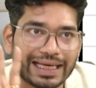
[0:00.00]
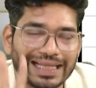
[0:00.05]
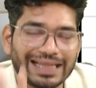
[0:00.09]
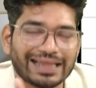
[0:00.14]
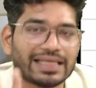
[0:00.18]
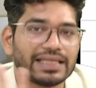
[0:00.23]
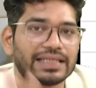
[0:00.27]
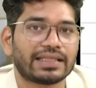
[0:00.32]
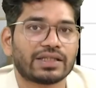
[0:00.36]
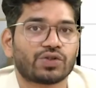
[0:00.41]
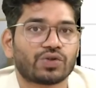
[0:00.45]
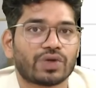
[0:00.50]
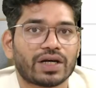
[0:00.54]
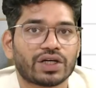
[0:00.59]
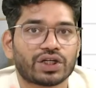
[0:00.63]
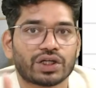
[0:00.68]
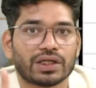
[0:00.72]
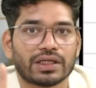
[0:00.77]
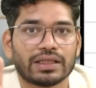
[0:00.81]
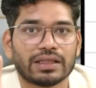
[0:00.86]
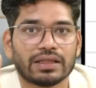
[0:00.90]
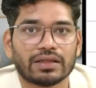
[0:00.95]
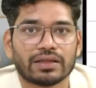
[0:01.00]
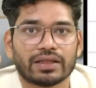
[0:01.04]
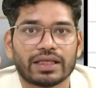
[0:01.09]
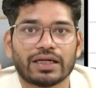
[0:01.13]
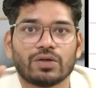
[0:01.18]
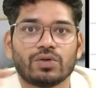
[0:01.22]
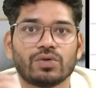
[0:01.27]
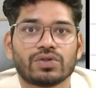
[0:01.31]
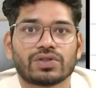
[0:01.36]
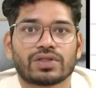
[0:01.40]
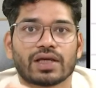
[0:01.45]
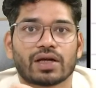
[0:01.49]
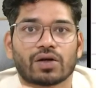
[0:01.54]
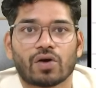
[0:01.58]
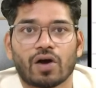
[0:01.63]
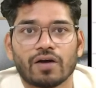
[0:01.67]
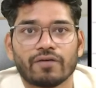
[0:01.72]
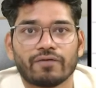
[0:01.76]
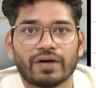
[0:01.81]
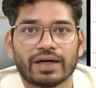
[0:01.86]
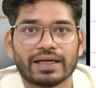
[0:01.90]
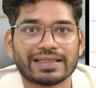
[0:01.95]
In this situation, they lose their
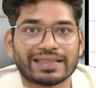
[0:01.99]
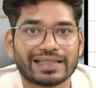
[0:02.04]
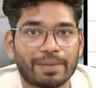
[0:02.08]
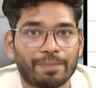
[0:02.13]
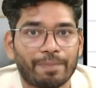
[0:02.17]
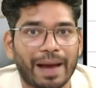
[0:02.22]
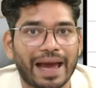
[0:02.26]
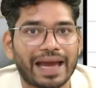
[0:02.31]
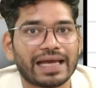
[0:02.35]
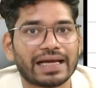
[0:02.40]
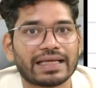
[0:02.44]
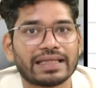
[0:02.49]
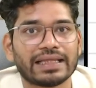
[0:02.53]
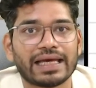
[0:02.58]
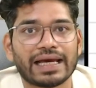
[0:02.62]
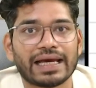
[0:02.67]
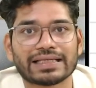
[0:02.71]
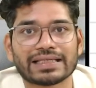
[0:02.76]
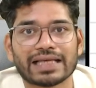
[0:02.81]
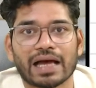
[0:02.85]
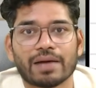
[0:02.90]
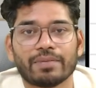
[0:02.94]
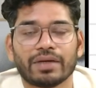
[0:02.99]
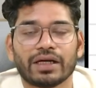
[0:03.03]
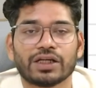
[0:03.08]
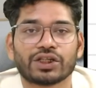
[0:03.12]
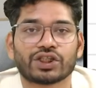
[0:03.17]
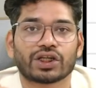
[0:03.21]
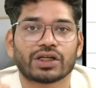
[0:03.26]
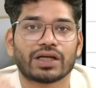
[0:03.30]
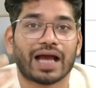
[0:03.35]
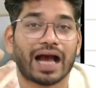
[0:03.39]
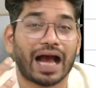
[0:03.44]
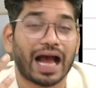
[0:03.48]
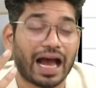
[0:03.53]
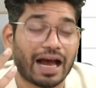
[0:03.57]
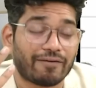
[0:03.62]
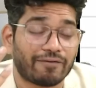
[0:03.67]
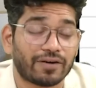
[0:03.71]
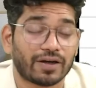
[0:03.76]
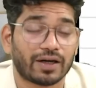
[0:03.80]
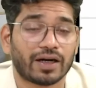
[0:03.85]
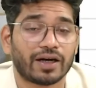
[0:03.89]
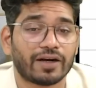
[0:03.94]
confidence, they panic in the examination. I
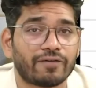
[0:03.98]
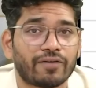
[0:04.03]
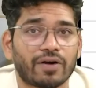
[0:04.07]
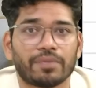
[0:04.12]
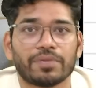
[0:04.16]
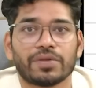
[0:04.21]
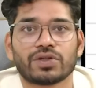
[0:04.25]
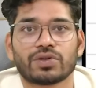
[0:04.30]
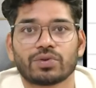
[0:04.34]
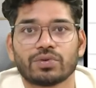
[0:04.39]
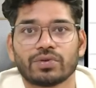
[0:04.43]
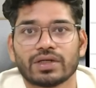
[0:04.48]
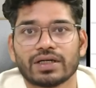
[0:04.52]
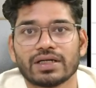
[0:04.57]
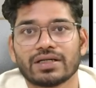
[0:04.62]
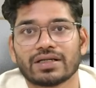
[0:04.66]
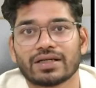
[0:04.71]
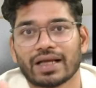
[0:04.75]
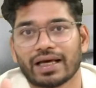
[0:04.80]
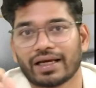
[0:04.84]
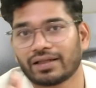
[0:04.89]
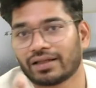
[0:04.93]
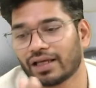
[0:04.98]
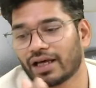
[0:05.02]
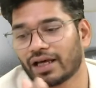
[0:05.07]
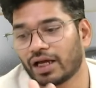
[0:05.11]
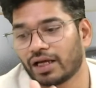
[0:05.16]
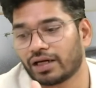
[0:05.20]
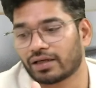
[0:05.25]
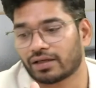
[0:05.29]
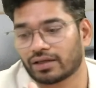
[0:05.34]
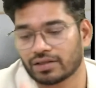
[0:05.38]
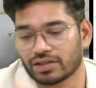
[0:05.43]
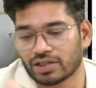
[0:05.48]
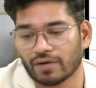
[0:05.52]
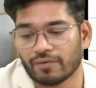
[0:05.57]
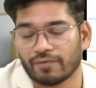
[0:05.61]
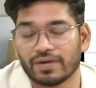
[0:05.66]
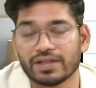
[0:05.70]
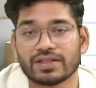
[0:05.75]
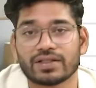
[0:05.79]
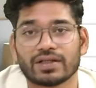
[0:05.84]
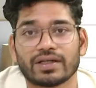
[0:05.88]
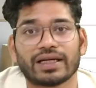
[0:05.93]
have heard from the students like there
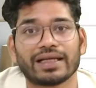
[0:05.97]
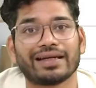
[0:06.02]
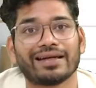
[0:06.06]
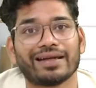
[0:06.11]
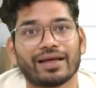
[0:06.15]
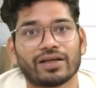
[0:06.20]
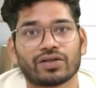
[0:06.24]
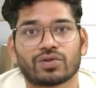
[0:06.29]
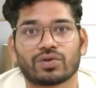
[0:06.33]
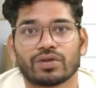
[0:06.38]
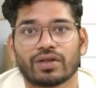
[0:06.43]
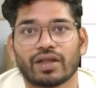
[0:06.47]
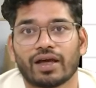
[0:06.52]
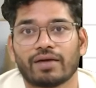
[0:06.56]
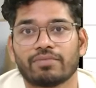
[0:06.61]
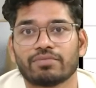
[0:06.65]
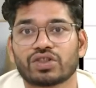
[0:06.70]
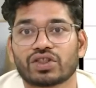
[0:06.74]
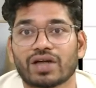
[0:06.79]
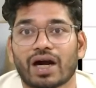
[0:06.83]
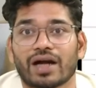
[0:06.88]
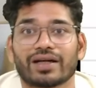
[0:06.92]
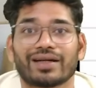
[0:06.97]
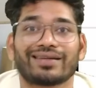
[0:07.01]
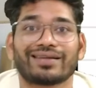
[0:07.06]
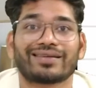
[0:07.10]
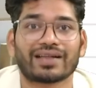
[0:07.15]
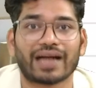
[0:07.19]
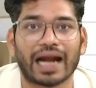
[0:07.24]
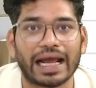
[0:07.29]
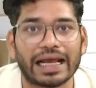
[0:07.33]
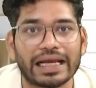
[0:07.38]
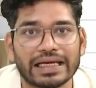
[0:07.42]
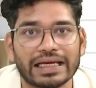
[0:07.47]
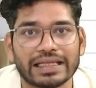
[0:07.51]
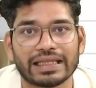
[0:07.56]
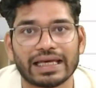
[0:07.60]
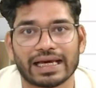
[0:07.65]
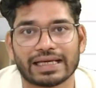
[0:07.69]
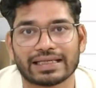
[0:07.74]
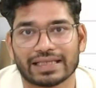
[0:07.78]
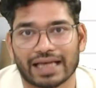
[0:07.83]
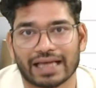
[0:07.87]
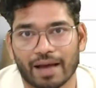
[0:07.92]
someone sitting next to them started crying in
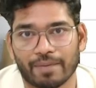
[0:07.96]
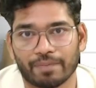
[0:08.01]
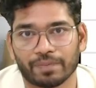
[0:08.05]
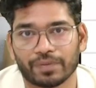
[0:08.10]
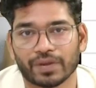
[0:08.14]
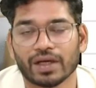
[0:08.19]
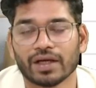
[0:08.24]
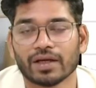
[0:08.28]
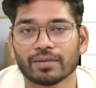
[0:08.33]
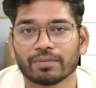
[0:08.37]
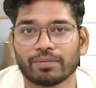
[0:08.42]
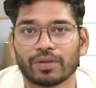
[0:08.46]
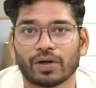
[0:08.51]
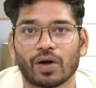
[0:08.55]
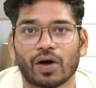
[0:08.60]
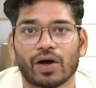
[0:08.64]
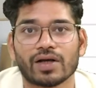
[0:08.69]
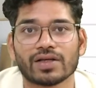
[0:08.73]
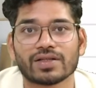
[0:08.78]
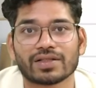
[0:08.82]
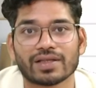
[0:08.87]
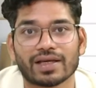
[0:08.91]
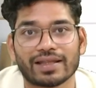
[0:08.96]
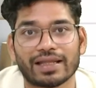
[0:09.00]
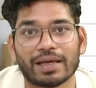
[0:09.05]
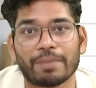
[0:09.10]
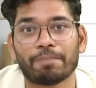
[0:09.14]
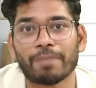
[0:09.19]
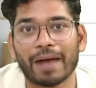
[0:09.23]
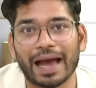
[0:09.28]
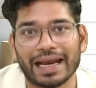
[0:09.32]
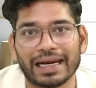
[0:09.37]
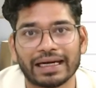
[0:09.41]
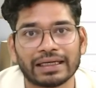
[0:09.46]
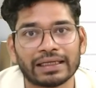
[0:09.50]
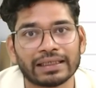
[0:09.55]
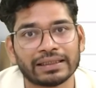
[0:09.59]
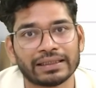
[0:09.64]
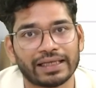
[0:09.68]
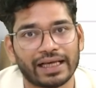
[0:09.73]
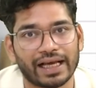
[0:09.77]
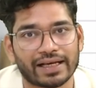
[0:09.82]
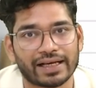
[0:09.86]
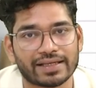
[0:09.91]
the exam because they panicked
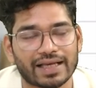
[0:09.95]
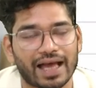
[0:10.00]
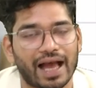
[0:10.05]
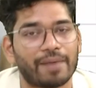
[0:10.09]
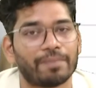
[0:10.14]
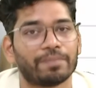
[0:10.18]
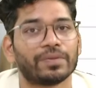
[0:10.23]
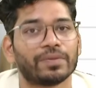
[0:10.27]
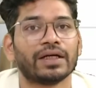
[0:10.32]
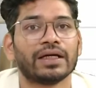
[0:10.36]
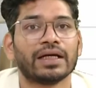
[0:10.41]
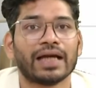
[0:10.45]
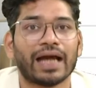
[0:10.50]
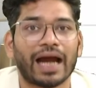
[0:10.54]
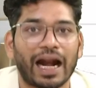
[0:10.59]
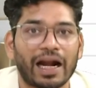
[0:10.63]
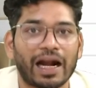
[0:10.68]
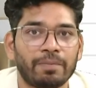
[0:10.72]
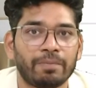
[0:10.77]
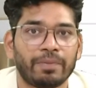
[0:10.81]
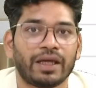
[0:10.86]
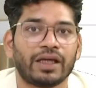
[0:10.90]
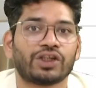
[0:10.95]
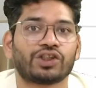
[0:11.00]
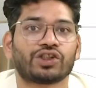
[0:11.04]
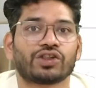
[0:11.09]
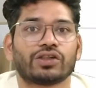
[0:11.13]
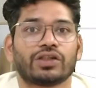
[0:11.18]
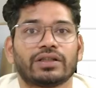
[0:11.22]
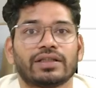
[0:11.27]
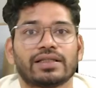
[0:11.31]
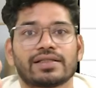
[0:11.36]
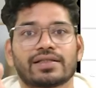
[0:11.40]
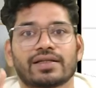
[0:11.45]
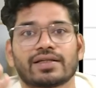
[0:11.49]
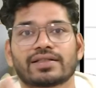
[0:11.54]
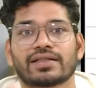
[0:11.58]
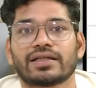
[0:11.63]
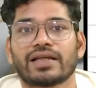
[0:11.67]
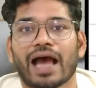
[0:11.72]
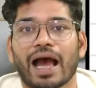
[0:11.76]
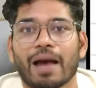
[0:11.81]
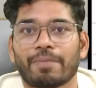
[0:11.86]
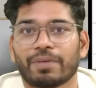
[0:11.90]
in the exam. And make sure this
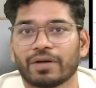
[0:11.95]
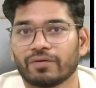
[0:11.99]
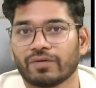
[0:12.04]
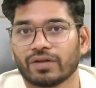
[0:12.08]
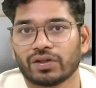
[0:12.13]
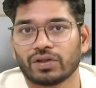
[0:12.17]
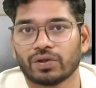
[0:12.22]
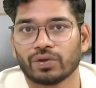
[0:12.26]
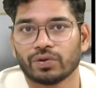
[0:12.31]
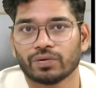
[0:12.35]
doesn't happen.